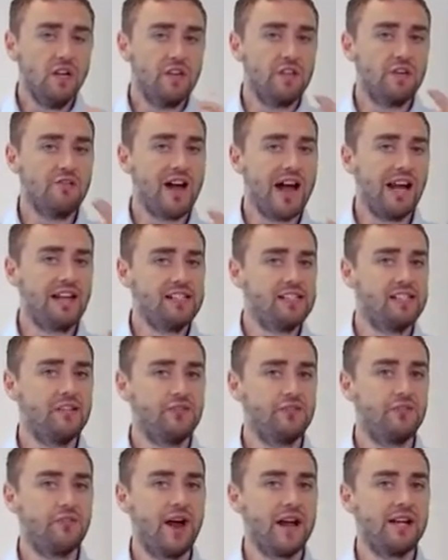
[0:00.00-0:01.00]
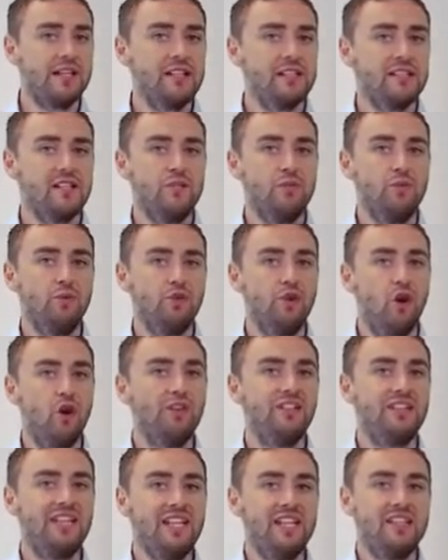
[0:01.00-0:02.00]
The reality of trading is that you will
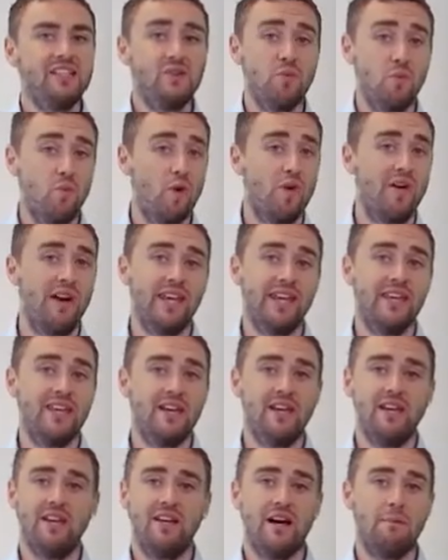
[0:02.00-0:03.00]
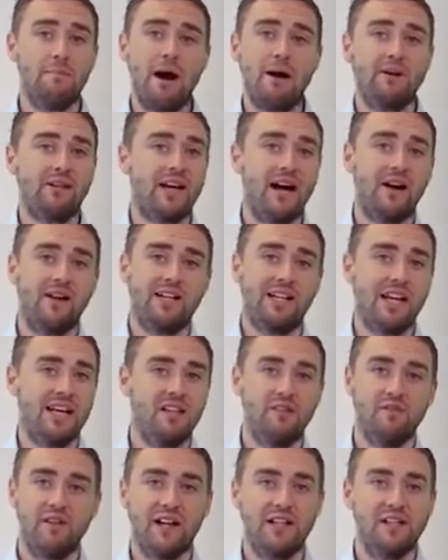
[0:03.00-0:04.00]
not need to worry about
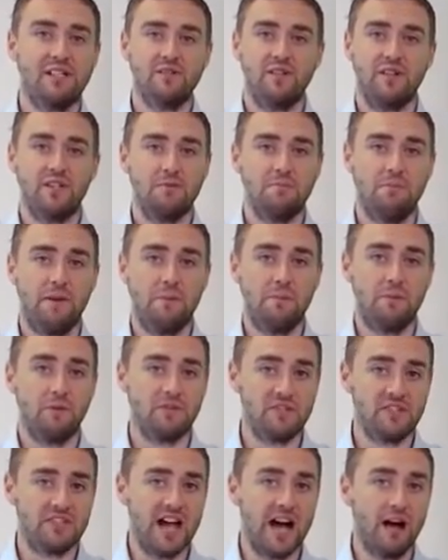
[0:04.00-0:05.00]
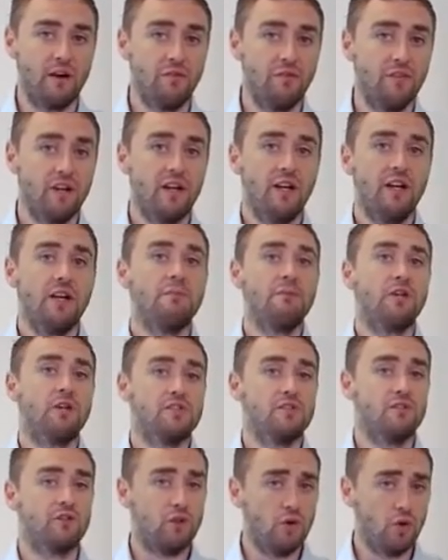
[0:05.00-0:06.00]
calculating the values of each pip yourself
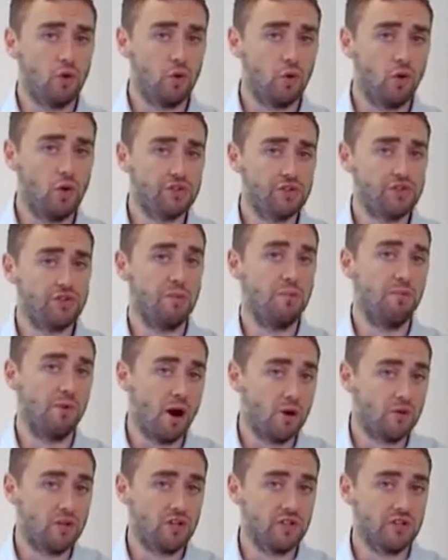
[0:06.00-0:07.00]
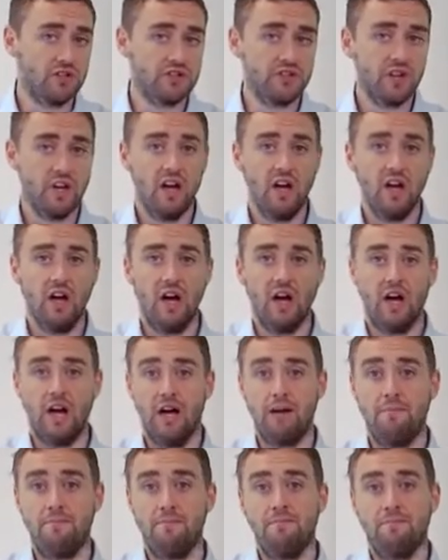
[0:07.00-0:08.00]
because, of course, the brokers
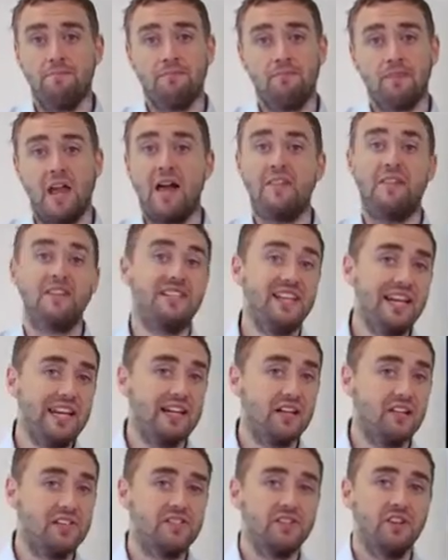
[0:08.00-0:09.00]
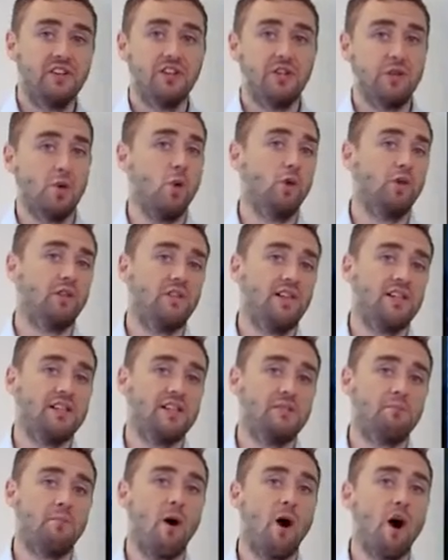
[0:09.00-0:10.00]
and the dealers do all of this
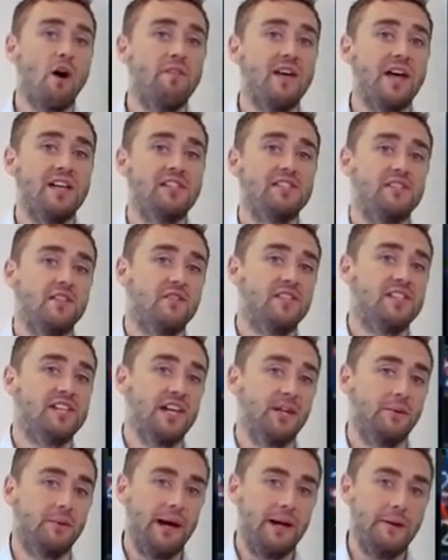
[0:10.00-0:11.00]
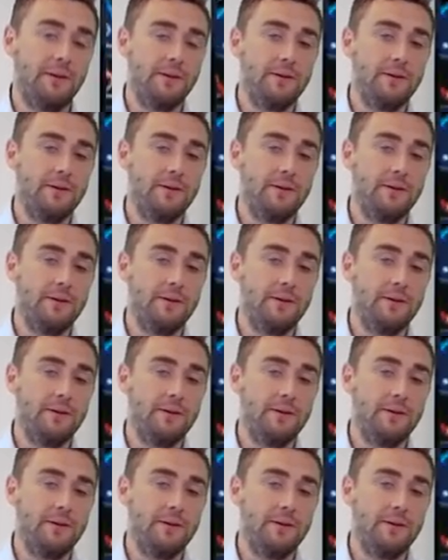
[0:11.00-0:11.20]
as part of their service anyway.